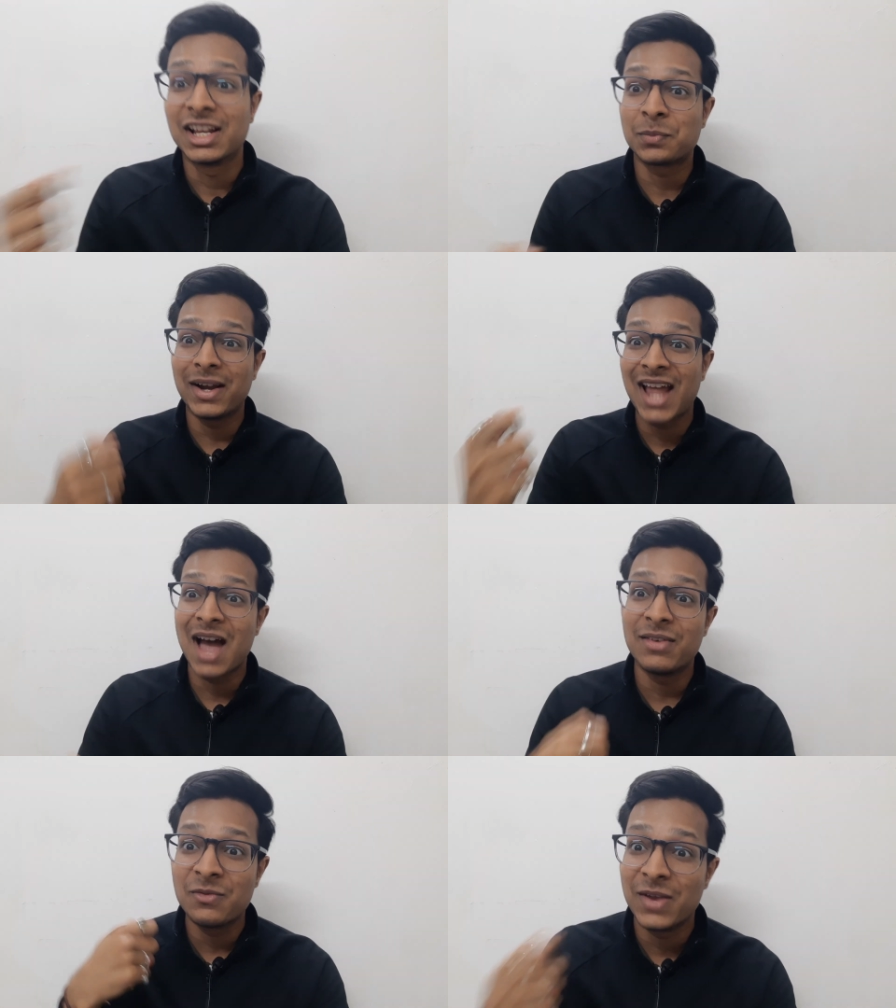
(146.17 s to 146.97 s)
despite
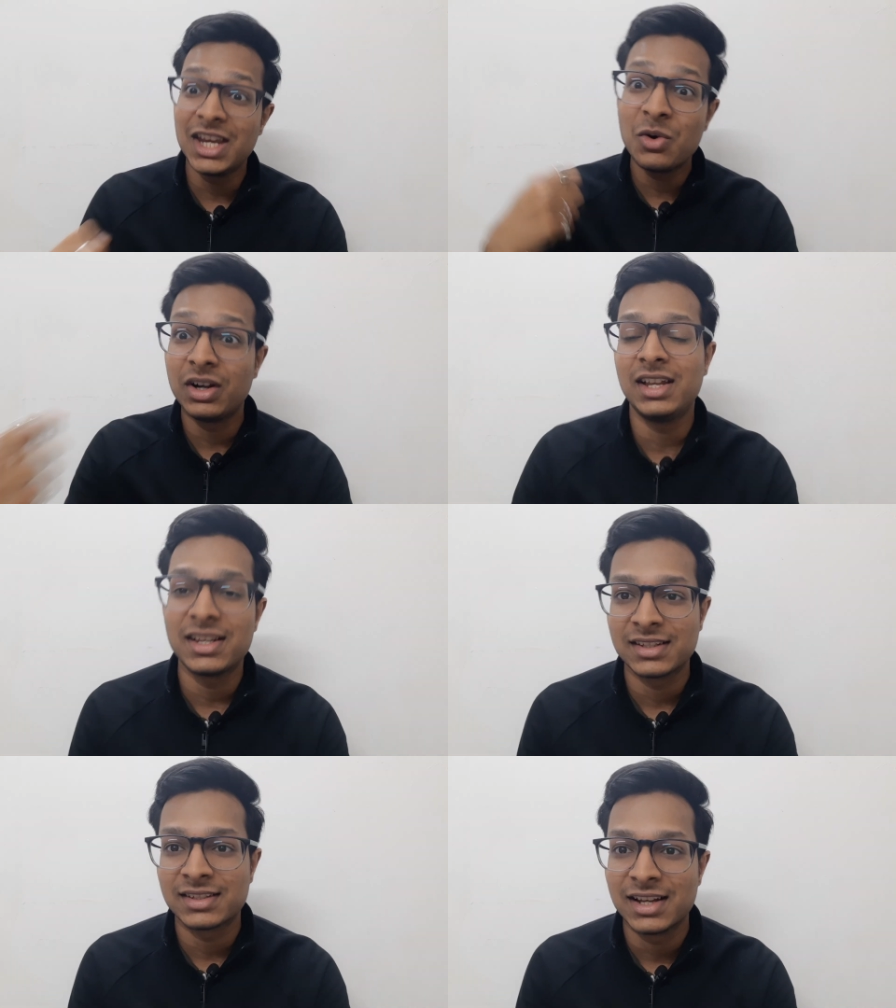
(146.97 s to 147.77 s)
having very good
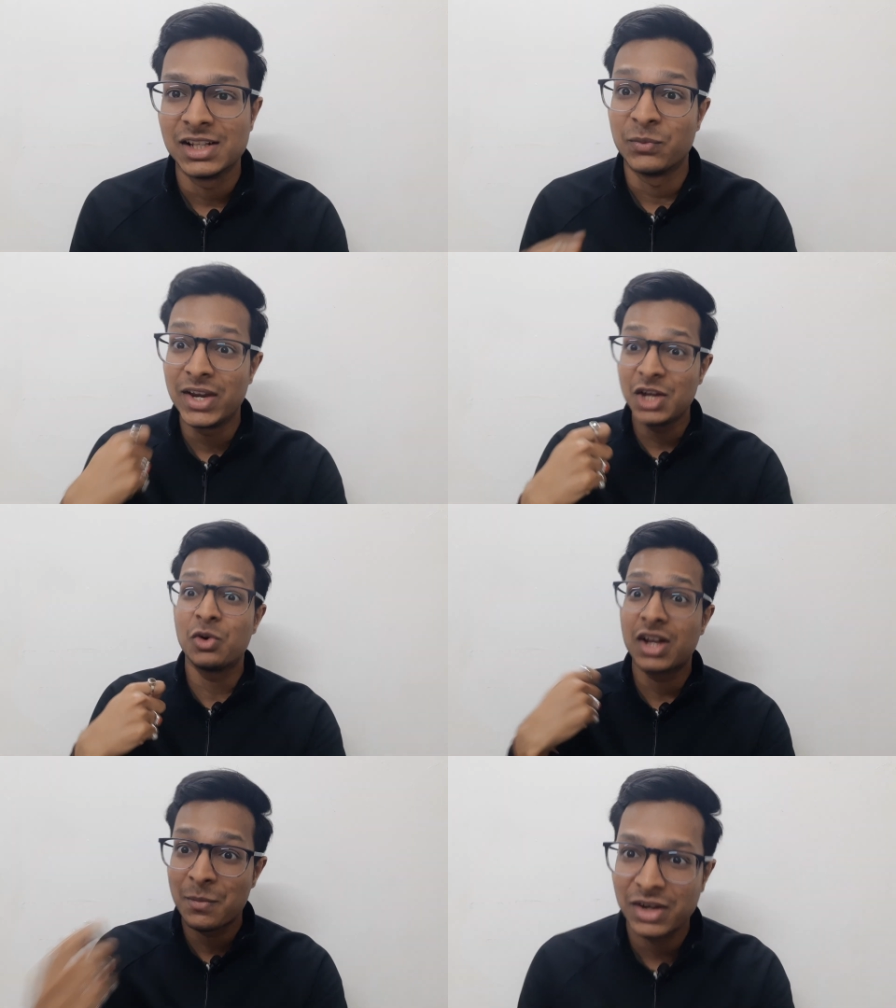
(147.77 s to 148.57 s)
DSA skills, very
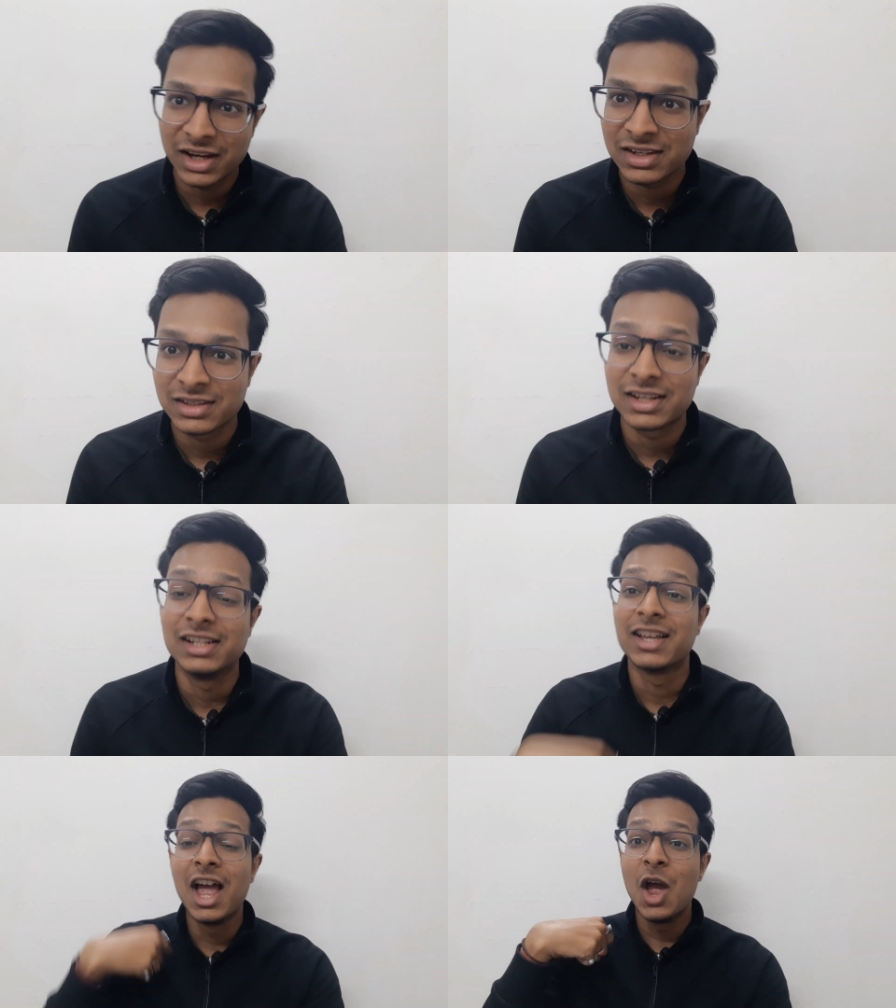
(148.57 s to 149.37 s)
good communication
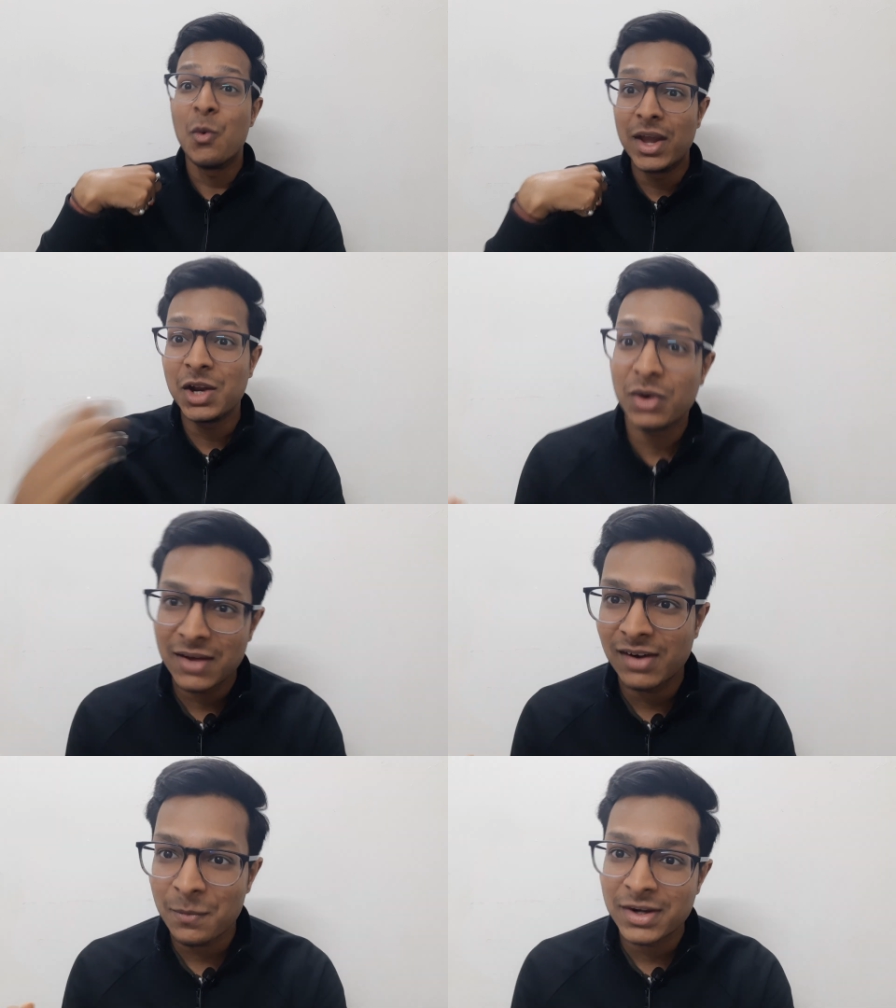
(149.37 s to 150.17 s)
skills, very good
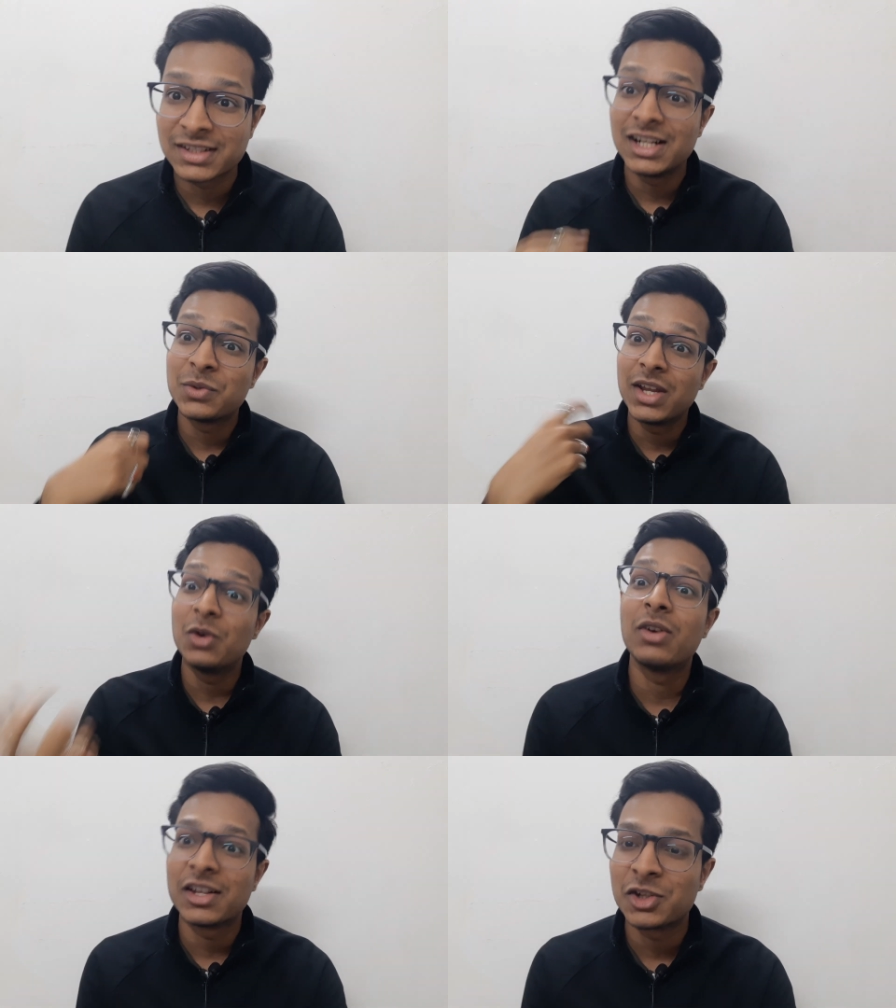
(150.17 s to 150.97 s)
development skills, very
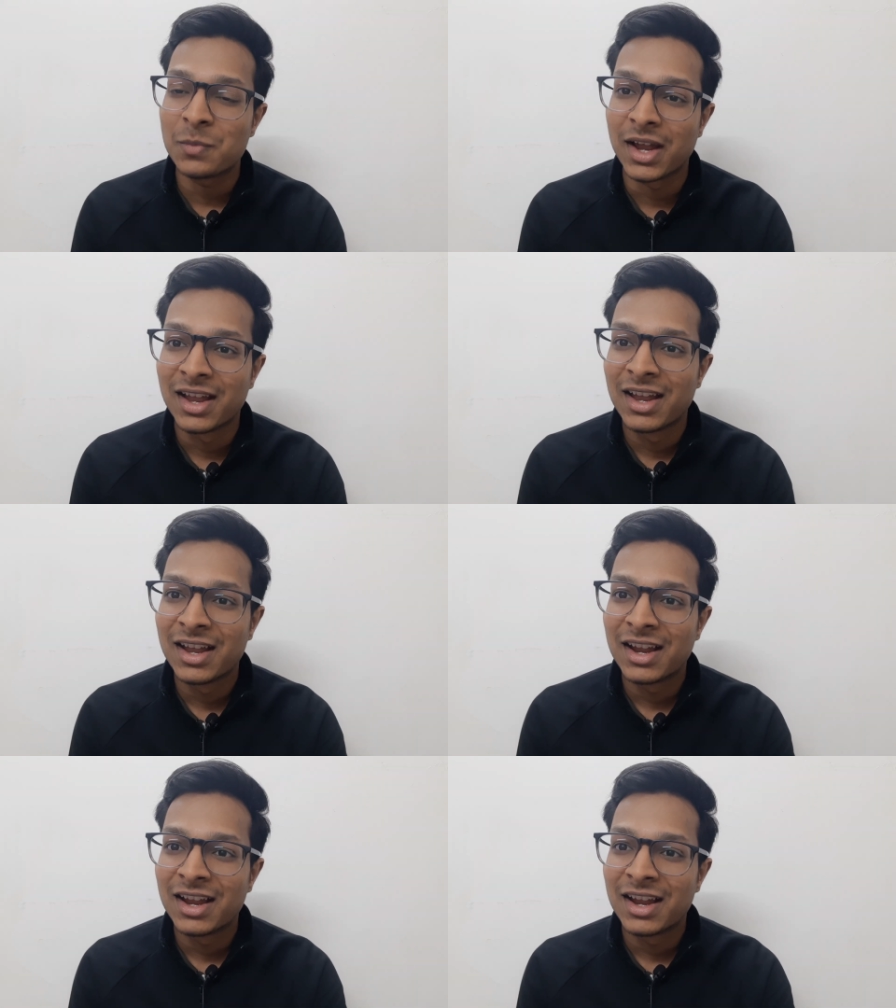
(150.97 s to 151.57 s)
good resume.